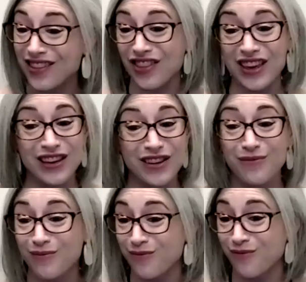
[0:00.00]
they
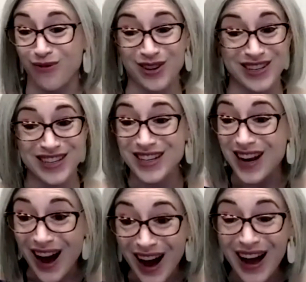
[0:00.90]
were
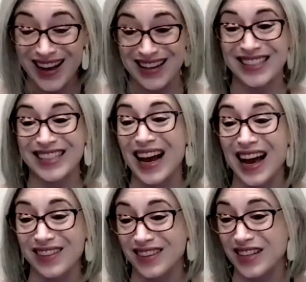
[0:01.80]
not
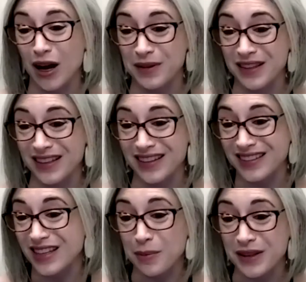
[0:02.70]
at the top
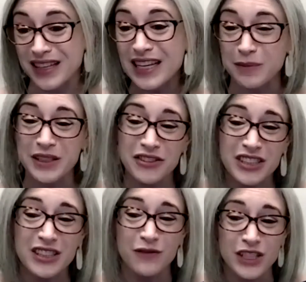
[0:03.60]
of the heap. You know,
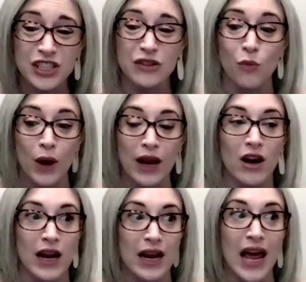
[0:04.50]
just envision
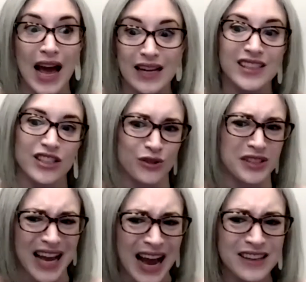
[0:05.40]
wearing head to toe
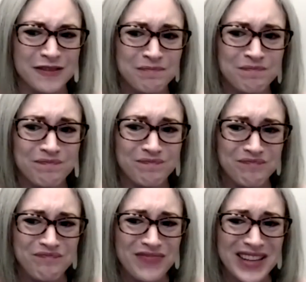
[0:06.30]
satin
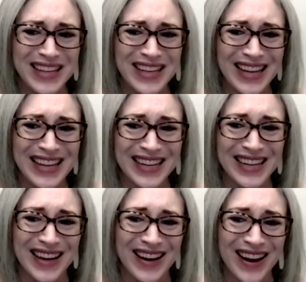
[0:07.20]

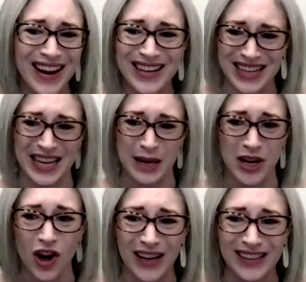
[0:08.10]
in a night game in
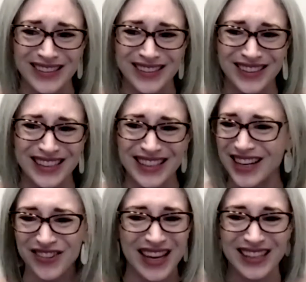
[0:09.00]
August. You
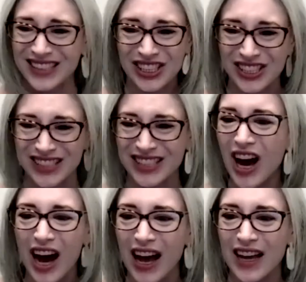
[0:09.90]
know, that's just
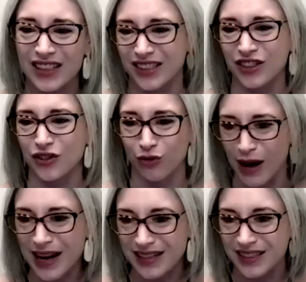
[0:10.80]
not
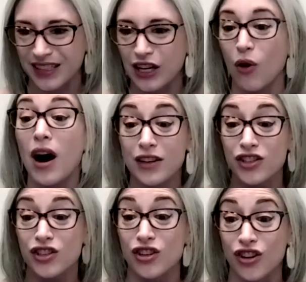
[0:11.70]
great, you know,
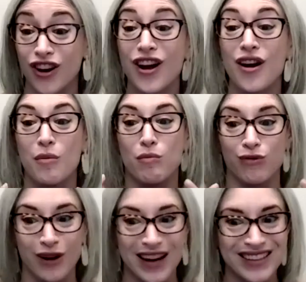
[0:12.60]
under
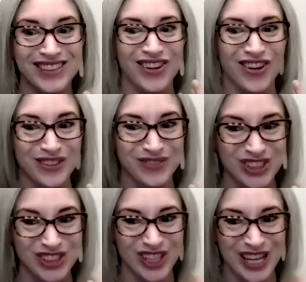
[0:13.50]
bright
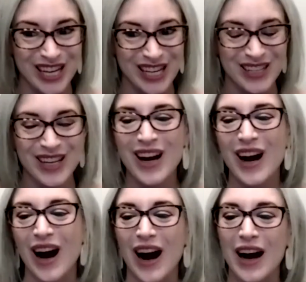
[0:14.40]
artificial
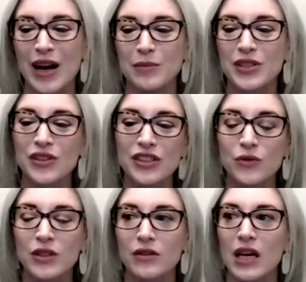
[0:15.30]
lighting. So this
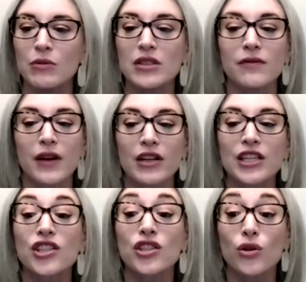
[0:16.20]
was it was a very
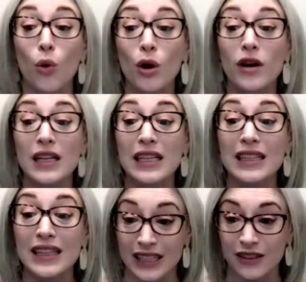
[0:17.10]

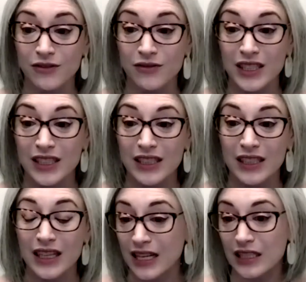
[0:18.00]
short-lived
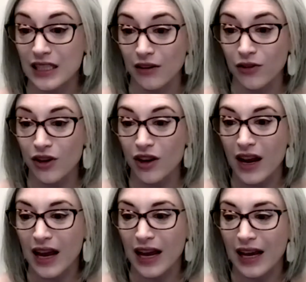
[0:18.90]
endeavor,
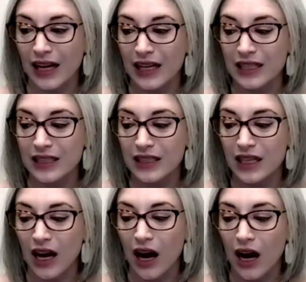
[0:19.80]
and
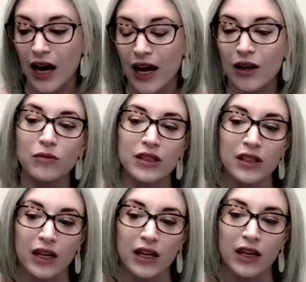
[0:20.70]
I was
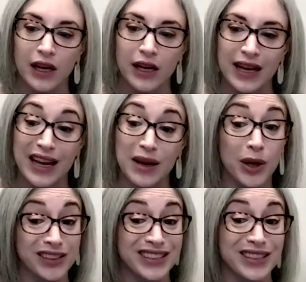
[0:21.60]
lucky to find
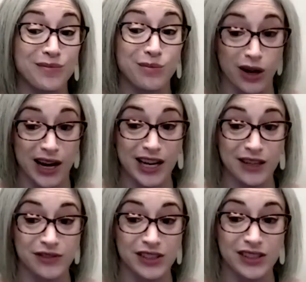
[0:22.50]
a Boston
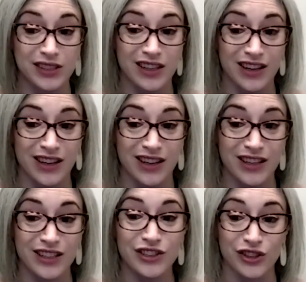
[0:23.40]
Braves
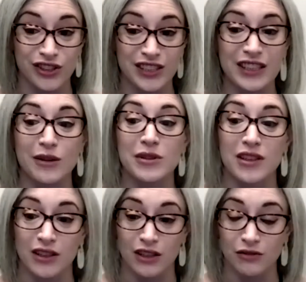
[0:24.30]
jersey that was
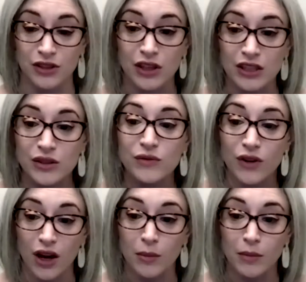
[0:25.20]
on loan to us
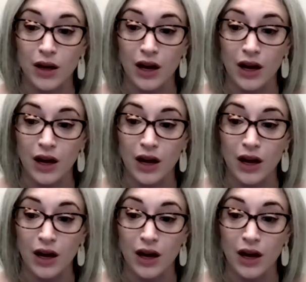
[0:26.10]
from